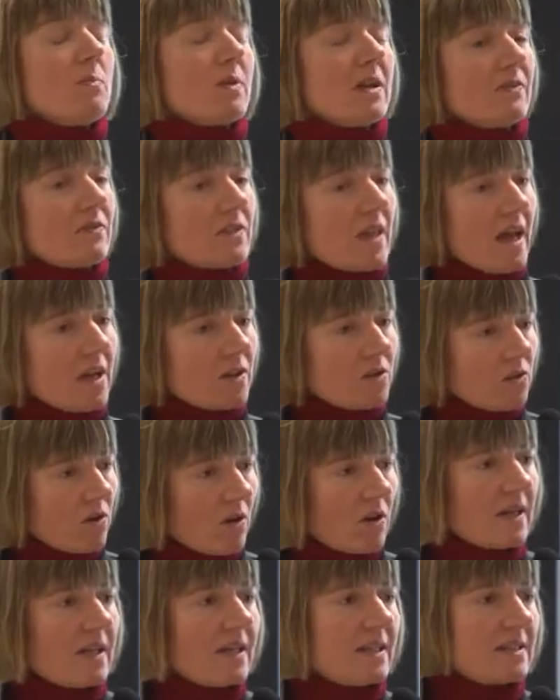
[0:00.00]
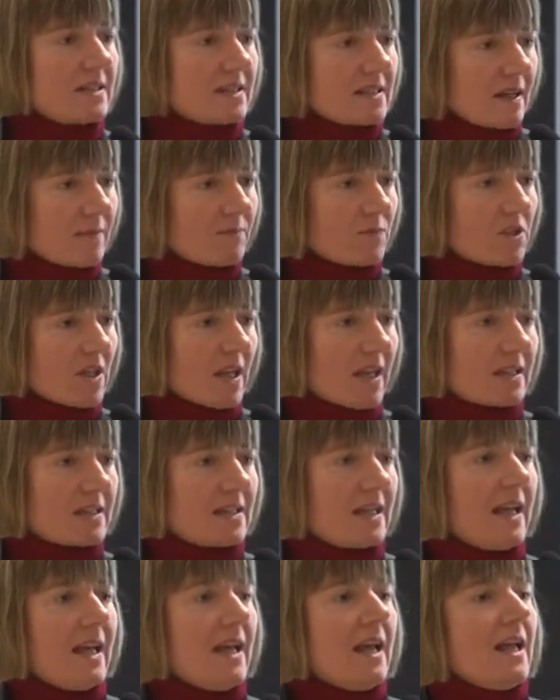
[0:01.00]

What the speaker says: but if they are not in a subject,